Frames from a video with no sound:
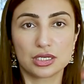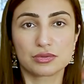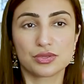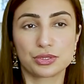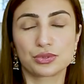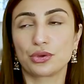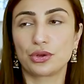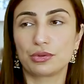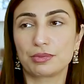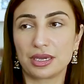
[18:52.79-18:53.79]
terms of what's going
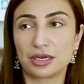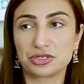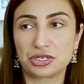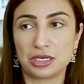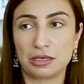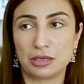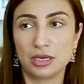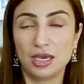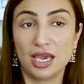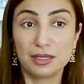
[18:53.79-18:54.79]
on with my country
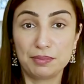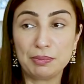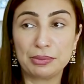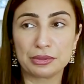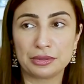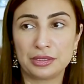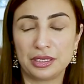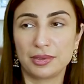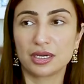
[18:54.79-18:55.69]
and the people in my